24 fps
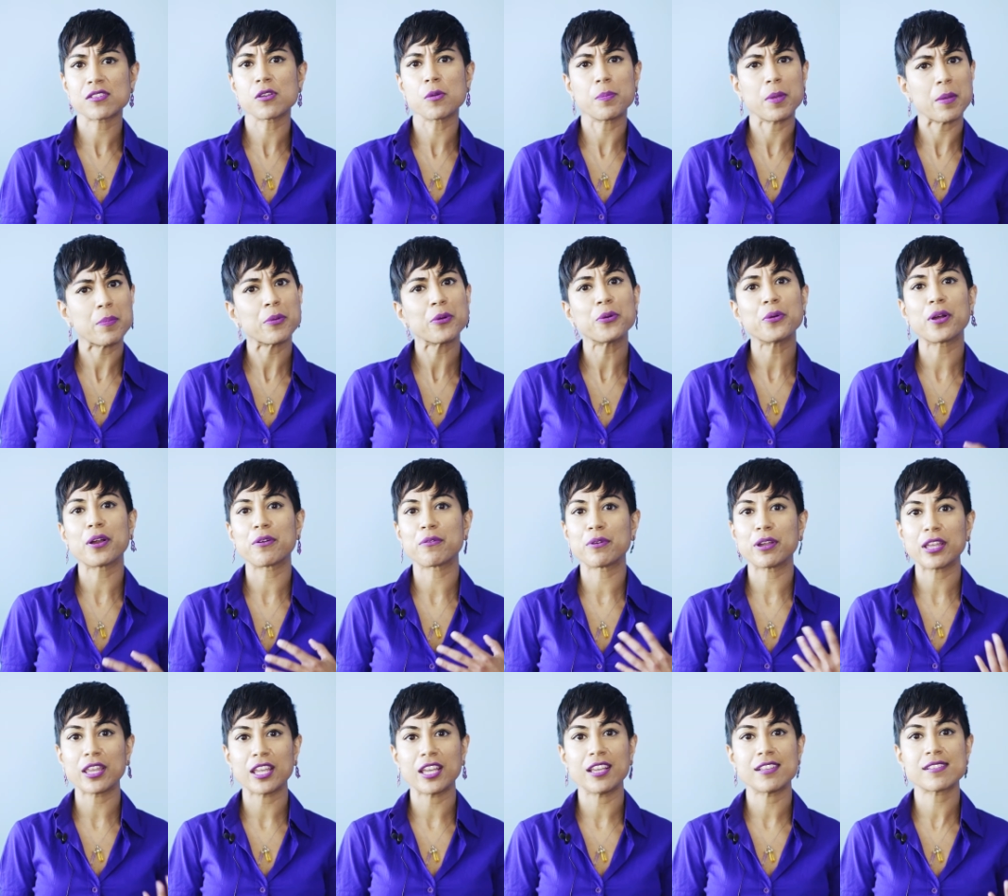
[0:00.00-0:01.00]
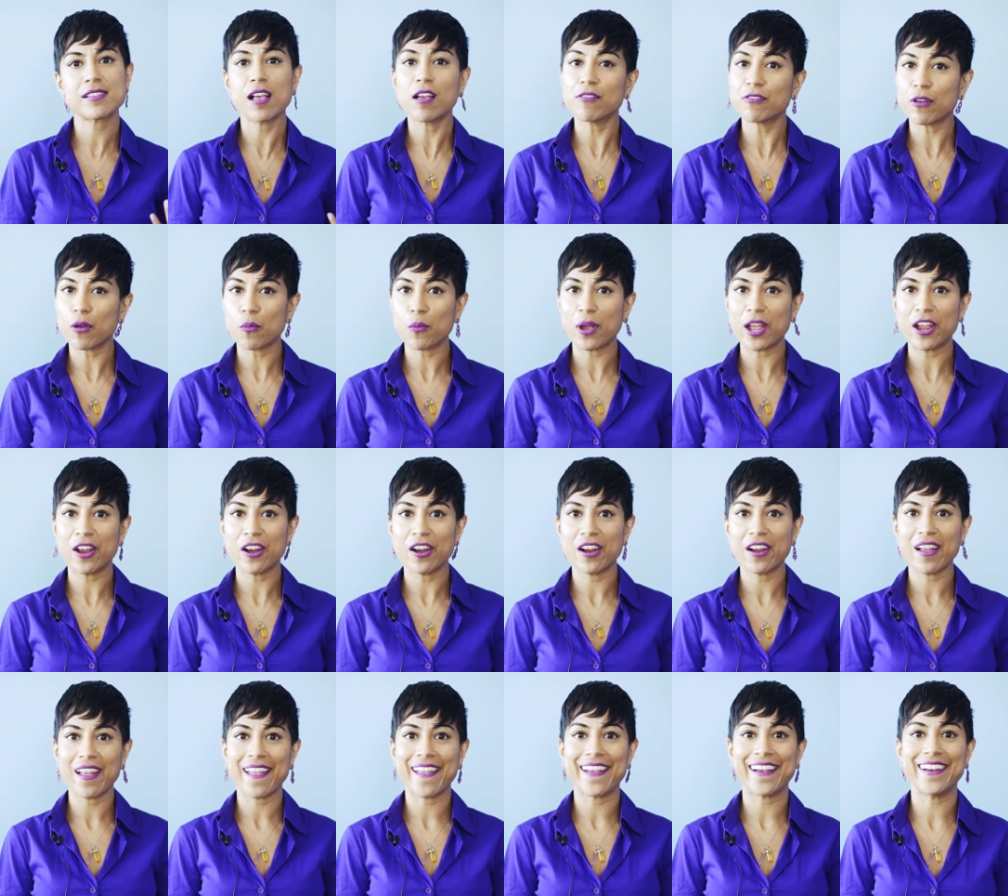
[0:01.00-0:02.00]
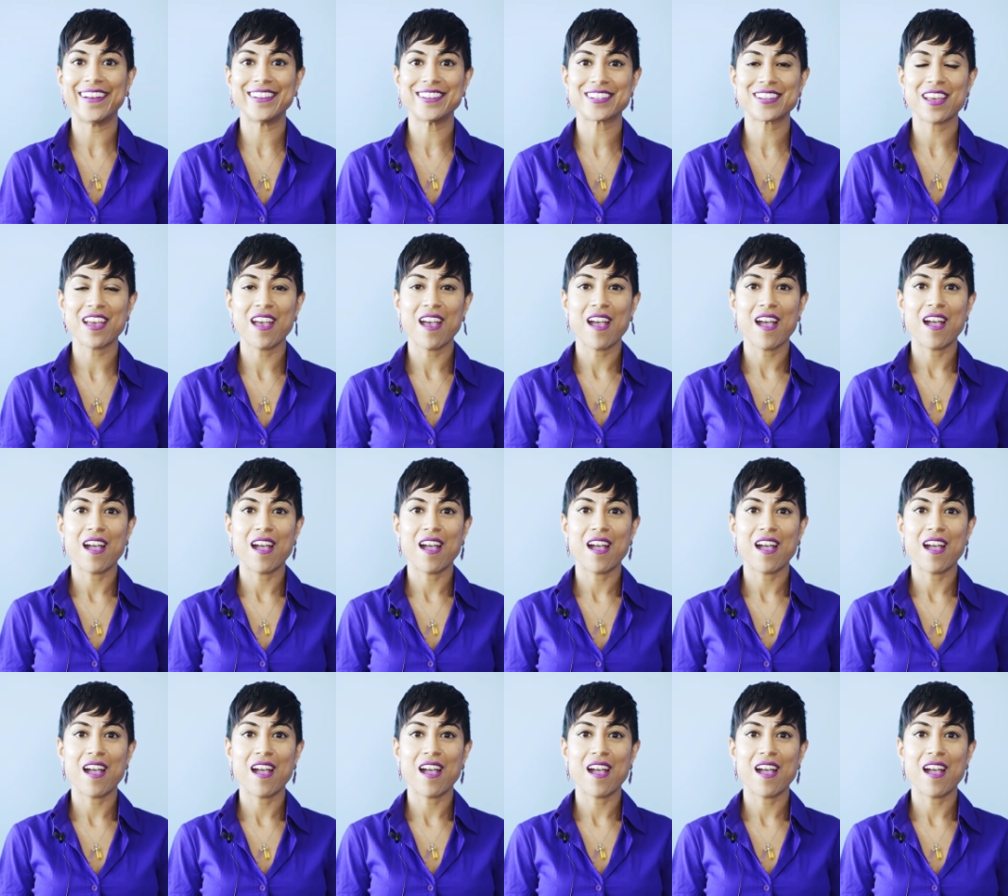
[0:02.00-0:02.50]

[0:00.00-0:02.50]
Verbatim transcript: So, people who are really self aware and